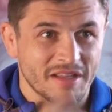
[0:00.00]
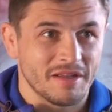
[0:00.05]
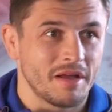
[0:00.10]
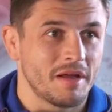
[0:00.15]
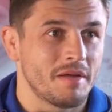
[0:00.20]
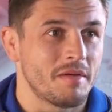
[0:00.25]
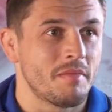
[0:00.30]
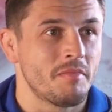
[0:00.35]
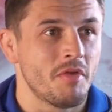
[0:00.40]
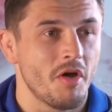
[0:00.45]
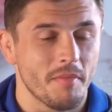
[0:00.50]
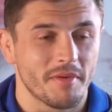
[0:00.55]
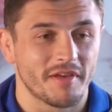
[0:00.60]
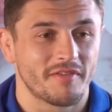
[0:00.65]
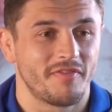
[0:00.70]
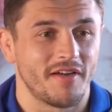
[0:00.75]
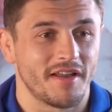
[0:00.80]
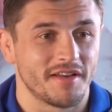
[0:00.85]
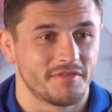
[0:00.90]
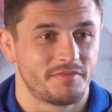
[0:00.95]
I'm not a
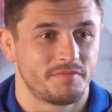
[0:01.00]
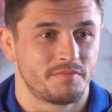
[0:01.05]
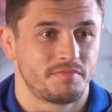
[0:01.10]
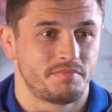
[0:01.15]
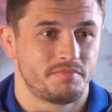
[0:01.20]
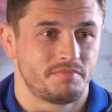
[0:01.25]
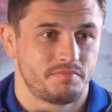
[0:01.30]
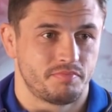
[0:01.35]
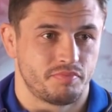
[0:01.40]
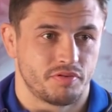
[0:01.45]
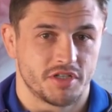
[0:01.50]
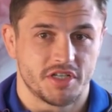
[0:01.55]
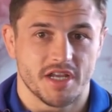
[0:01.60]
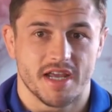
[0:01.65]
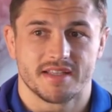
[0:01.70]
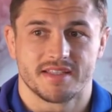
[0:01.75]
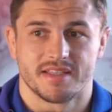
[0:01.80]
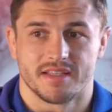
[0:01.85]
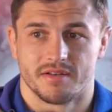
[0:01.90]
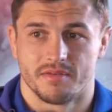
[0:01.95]
big fan of
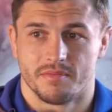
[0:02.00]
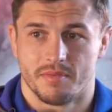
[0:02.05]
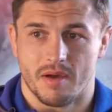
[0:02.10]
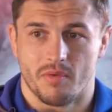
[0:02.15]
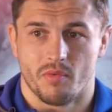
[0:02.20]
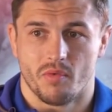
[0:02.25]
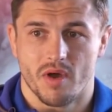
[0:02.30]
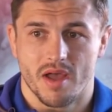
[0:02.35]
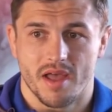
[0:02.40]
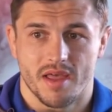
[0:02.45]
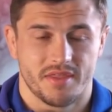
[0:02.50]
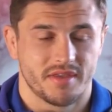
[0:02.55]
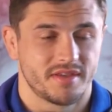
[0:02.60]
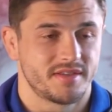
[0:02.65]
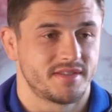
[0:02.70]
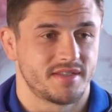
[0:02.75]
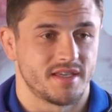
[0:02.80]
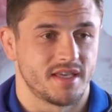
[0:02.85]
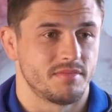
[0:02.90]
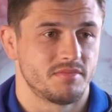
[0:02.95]
projecting about where
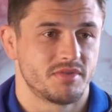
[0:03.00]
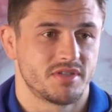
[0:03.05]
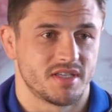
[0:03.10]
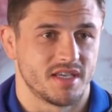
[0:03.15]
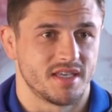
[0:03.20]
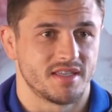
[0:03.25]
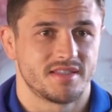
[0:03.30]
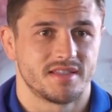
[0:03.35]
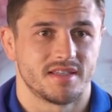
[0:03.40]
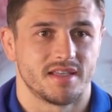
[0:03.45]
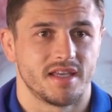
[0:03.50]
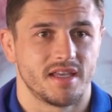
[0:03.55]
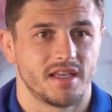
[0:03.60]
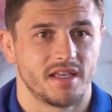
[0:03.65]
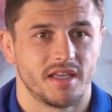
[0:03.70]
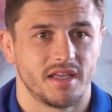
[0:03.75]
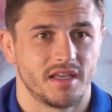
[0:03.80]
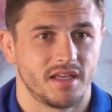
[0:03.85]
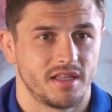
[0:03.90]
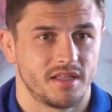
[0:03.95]
this team sits in,
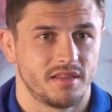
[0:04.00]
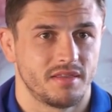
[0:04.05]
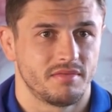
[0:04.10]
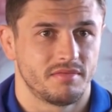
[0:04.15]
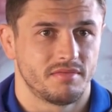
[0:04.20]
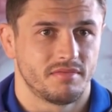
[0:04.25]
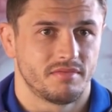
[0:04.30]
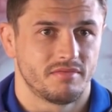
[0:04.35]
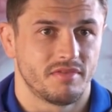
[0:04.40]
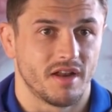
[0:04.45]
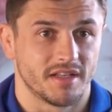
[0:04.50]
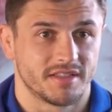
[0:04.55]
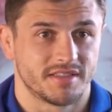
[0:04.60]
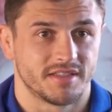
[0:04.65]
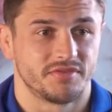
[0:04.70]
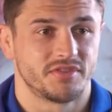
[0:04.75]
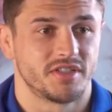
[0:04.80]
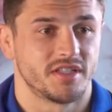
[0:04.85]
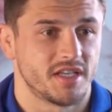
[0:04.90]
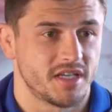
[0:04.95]
in, in
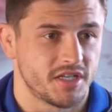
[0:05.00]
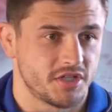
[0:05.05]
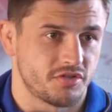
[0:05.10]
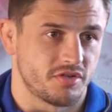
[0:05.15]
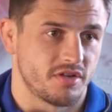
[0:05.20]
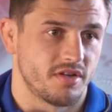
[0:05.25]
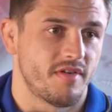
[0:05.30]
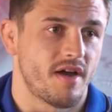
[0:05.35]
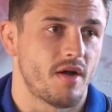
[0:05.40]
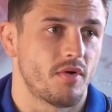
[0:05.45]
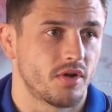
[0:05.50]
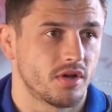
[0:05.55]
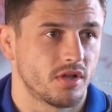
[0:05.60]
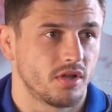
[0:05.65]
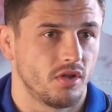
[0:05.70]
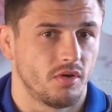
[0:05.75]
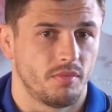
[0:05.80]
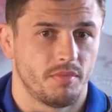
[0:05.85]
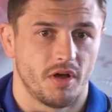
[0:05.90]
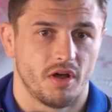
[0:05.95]
relative to the history of our
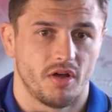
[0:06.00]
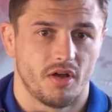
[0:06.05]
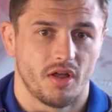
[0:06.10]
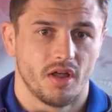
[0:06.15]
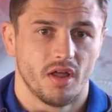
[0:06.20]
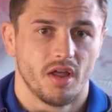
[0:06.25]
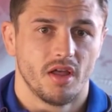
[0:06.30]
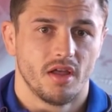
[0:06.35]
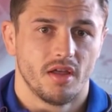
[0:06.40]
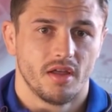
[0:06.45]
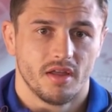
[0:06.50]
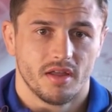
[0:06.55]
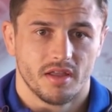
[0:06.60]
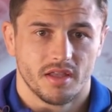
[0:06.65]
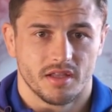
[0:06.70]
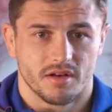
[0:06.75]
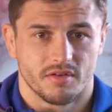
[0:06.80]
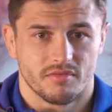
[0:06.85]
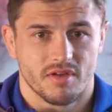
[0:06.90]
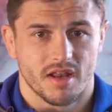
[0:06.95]
club or
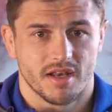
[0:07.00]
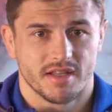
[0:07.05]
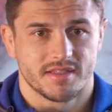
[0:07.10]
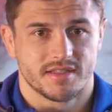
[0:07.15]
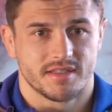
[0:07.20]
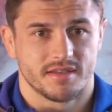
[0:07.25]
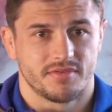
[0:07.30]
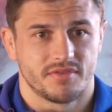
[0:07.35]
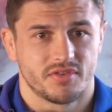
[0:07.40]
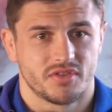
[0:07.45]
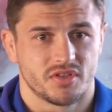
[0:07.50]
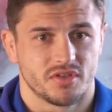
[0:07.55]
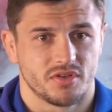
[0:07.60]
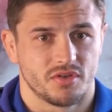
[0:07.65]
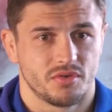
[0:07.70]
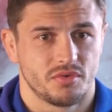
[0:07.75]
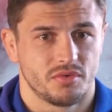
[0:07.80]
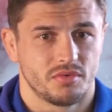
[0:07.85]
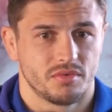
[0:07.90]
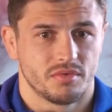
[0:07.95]
you know relative
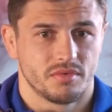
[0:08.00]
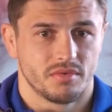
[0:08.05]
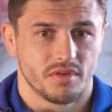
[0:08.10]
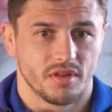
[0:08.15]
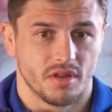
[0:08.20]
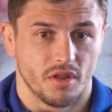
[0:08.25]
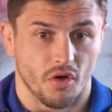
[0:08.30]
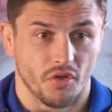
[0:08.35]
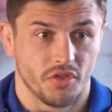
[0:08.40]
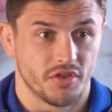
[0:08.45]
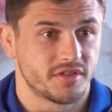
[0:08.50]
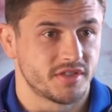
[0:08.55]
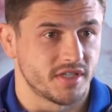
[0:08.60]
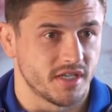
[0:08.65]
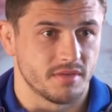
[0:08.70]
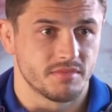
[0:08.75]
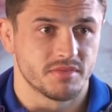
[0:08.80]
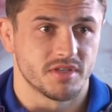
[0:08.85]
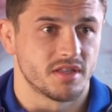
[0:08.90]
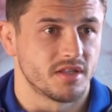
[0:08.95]
to other
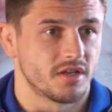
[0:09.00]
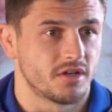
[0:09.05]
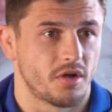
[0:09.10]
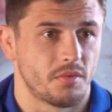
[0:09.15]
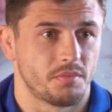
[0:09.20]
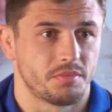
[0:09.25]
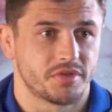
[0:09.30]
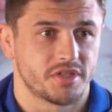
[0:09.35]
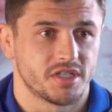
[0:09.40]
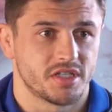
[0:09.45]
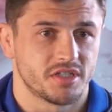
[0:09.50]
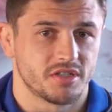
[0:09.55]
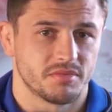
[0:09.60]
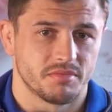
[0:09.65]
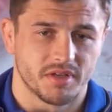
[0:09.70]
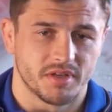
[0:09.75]
teams in the competition